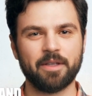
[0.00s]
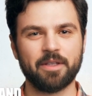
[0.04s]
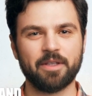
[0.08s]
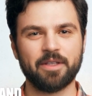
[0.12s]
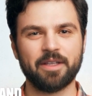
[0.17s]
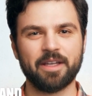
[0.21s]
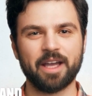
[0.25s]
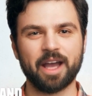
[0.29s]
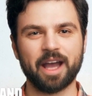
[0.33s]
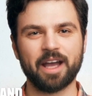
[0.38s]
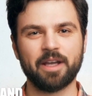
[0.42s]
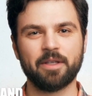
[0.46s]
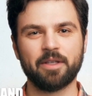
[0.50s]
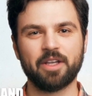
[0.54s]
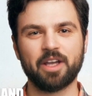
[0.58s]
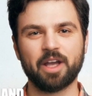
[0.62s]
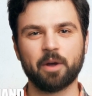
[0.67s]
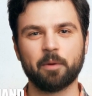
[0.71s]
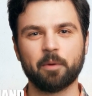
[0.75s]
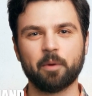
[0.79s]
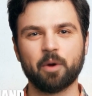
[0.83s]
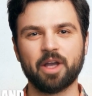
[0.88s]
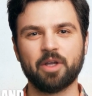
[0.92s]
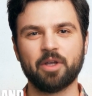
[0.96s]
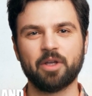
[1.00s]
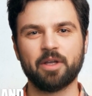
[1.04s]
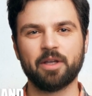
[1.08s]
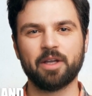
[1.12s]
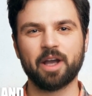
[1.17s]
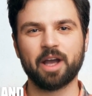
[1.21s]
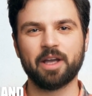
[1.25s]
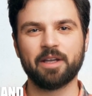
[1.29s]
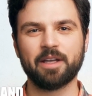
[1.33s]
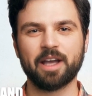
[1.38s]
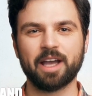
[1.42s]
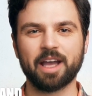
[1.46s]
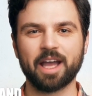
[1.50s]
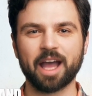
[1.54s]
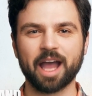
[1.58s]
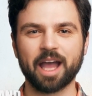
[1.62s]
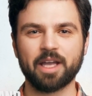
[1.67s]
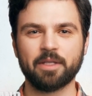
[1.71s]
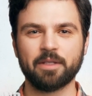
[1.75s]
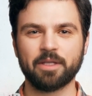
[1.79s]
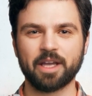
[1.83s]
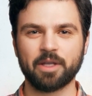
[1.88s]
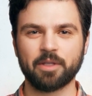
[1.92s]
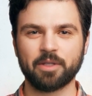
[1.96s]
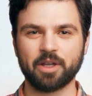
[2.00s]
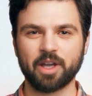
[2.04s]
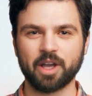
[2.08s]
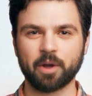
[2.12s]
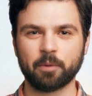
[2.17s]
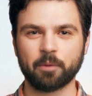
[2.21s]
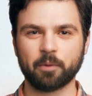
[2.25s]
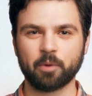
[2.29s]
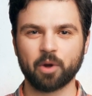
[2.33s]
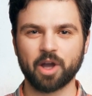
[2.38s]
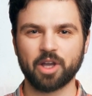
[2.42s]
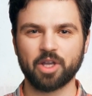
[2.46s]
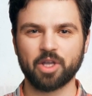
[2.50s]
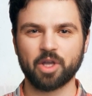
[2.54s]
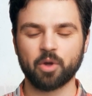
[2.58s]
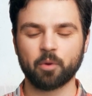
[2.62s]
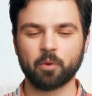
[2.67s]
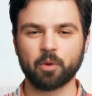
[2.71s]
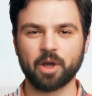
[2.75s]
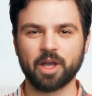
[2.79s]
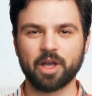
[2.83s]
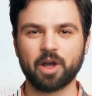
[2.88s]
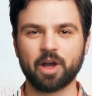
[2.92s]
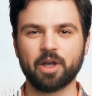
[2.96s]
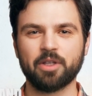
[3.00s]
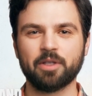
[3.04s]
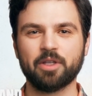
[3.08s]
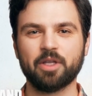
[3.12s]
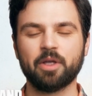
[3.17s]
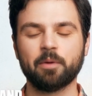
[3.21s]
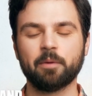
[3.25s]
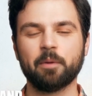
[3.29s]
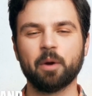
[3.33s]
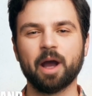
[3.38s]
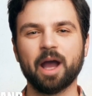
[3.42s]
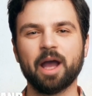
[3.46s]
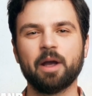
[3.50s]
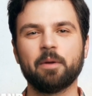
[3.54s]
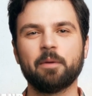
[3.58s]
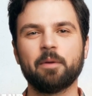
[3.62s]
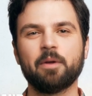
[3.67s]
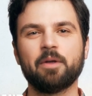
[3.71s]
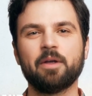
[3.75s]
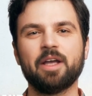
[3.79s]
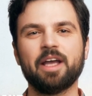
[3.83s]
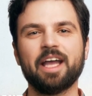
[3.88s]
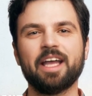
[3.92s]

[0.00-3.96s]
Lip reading: Slide the compression nut and then the compression ring onto the pipe.